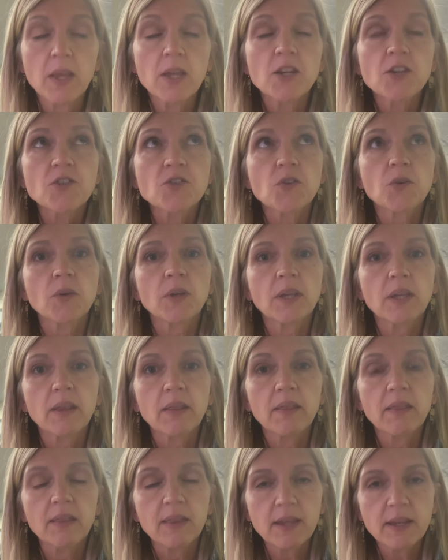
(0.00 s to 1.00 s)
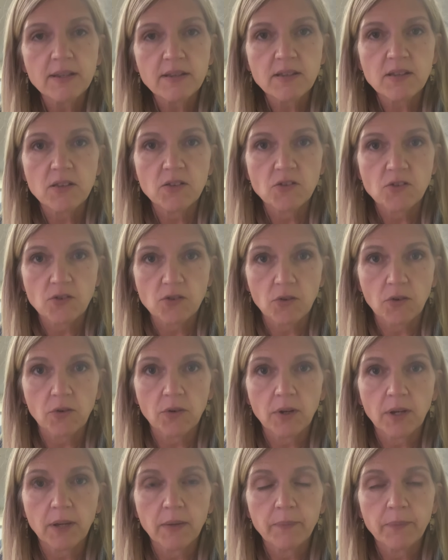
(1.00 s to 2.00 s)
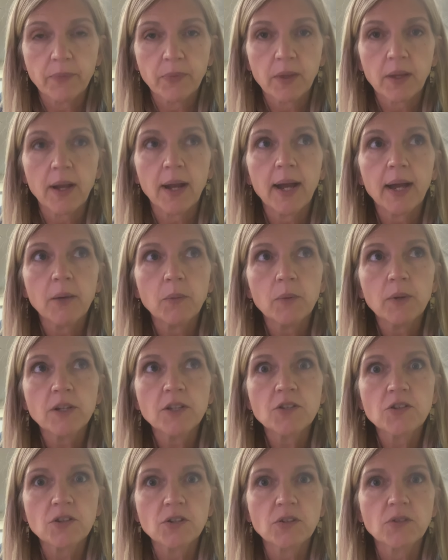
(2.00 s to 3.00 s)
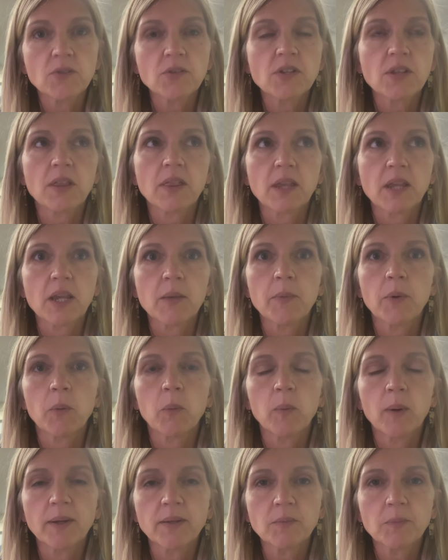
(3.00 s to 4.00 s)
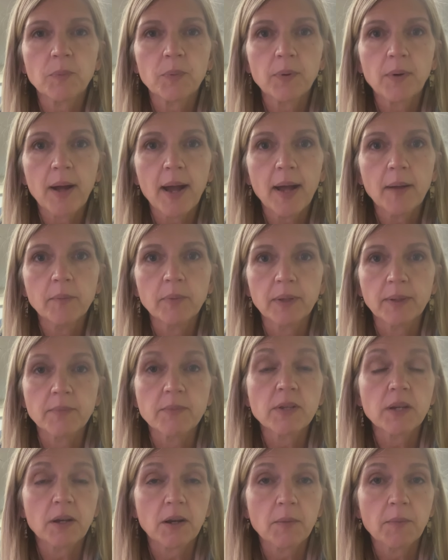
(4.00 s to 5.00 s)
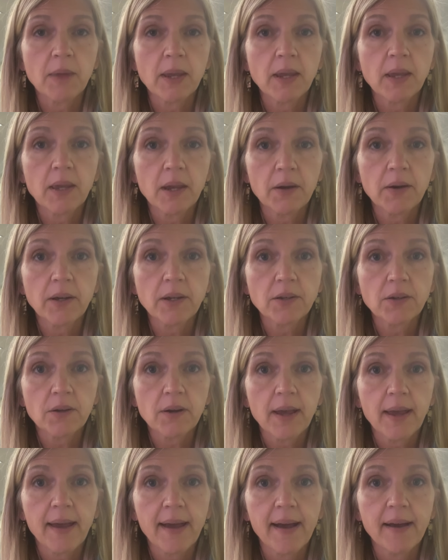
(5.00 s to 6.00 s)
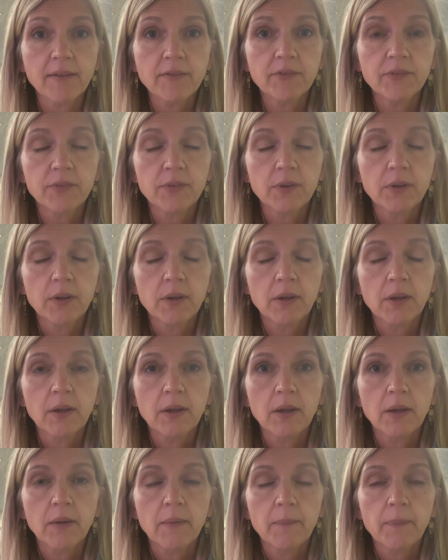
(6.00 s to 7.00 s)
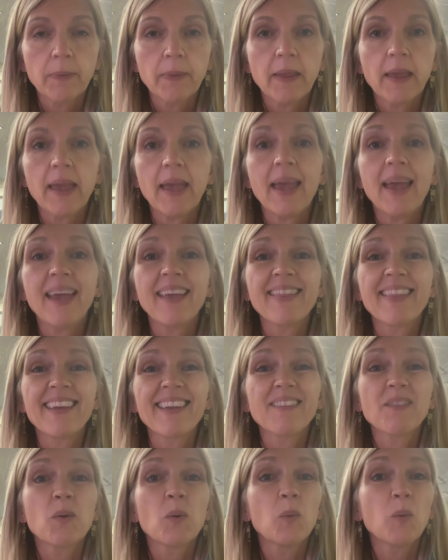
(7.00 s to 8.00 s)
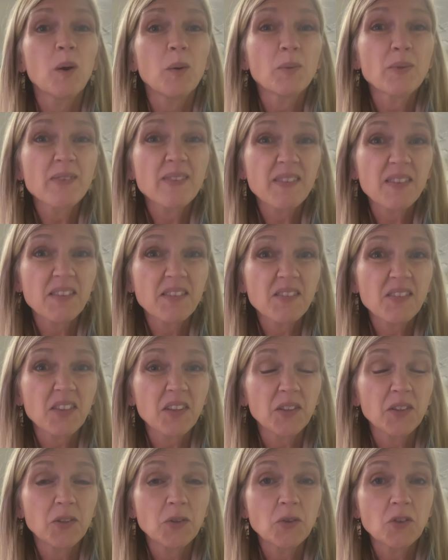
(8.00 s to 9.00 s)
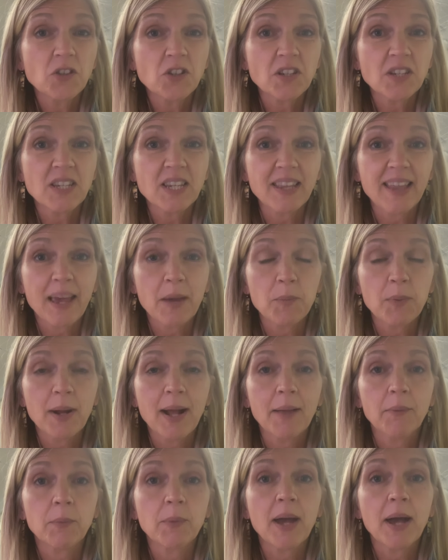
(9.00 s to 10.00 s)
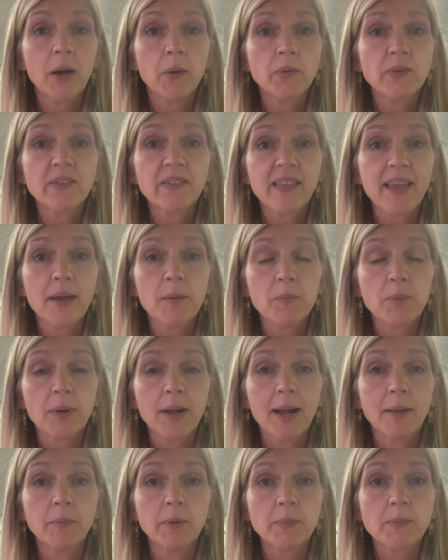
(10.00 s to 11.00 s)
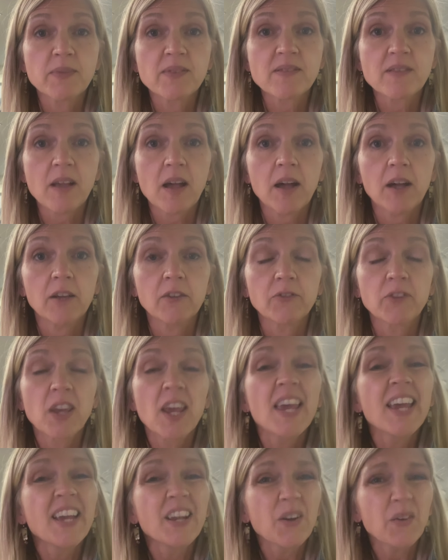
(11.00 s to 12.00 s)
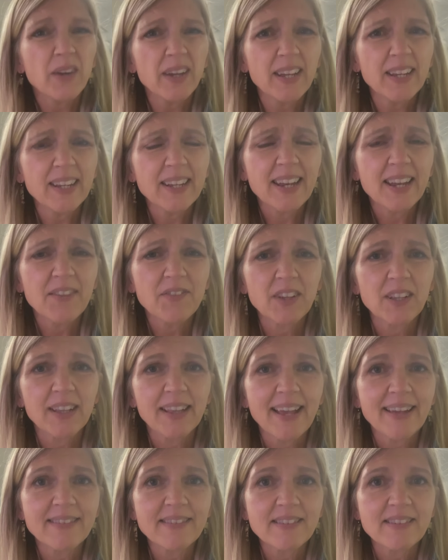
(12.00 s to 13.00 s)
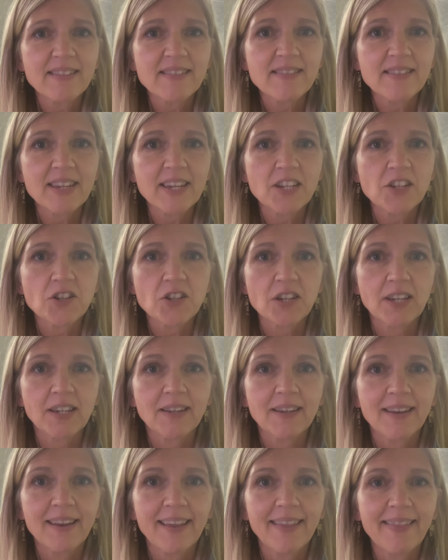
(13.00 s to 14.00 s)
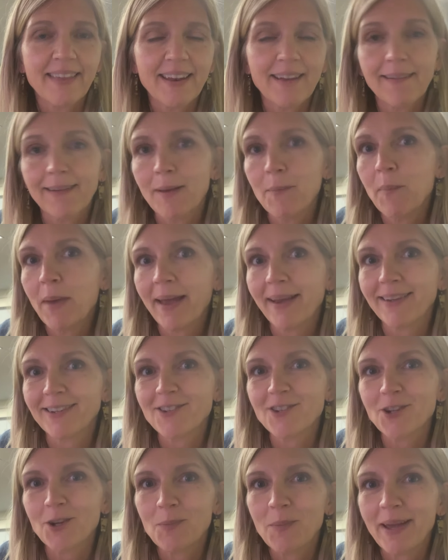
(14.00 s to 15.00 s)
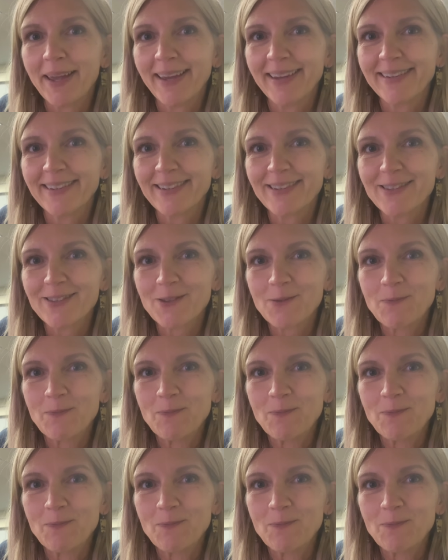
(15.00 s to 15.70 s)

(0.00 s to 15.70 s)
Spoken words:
So in this story, I want you to think about what problem did our main character have, and then what was the solution to that problem? How was that problem solved? Go ahead and have a class discussion, and then I'll come back and share my ideas.